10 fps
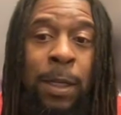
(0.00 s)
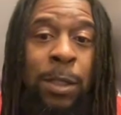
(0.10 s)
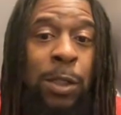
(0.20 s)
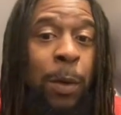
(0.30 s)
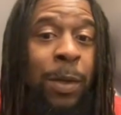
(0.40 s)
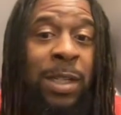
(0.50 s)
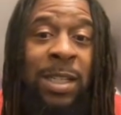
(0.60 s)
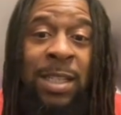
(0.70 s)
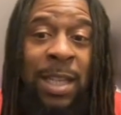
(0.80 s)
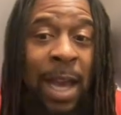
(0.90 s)
So it
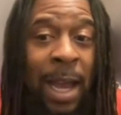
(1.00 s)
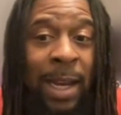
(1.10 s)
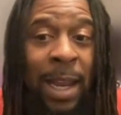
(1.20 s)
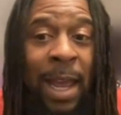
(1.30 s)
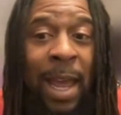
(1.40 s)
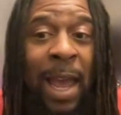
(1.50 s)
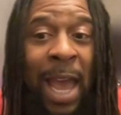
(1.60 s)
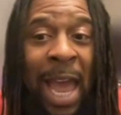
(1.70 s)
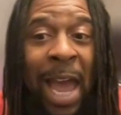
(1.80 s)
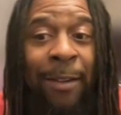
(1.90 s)
does not
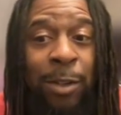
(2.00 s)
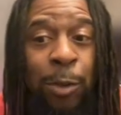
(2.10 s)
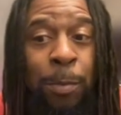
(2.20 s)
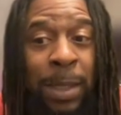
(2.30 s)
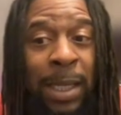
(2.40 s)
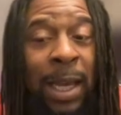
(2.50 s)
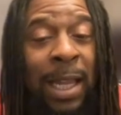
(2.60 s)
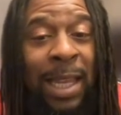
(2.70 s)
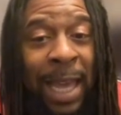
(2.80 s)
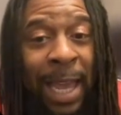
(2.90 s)
have to be a
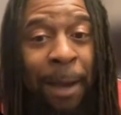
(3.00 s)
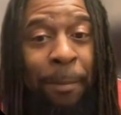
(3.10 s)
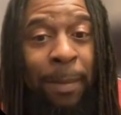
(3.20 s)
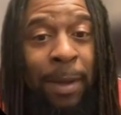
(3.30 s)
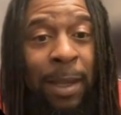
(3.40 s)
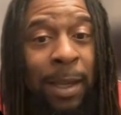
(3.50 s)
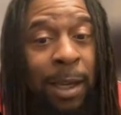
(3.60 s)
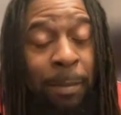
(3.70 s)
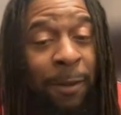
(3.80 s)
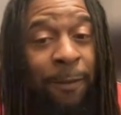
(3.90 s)
lamb. It
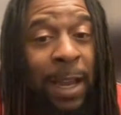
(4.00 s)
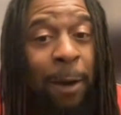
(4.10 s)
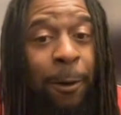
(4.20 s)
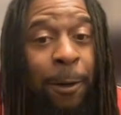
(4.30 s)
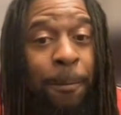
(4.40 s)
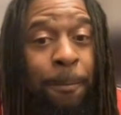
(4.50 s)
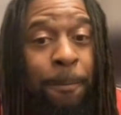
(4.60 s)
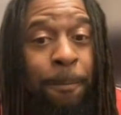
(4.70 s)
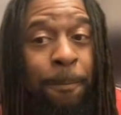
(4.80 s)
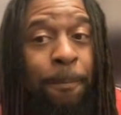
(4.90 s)
could be flour,
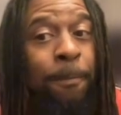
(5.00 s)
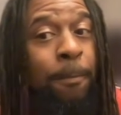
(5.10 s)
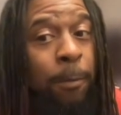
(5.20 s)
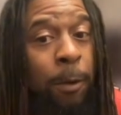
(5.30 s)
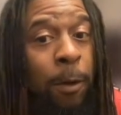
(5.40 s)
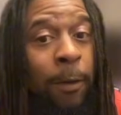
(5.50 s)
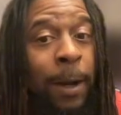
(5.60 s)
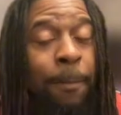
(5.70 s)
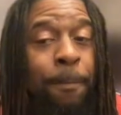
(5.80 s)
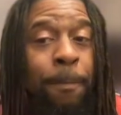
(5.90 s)
all
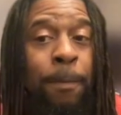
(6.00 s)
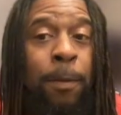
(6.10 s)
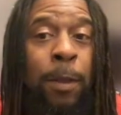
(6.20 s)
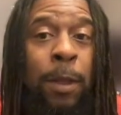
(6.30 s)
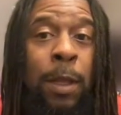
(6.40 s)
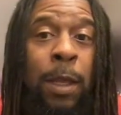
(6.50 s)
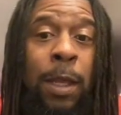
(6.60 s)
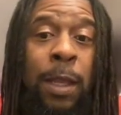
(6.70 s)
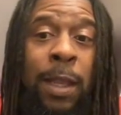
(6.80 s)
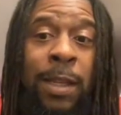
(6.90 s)
right?
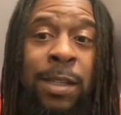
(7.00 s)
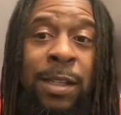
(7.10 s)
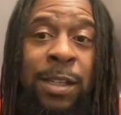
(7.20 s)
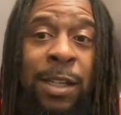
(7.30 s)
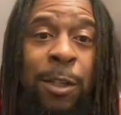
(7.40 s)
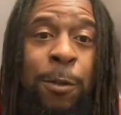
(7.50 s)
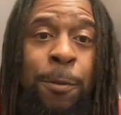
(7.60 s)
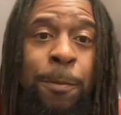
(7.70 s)
Let's continue.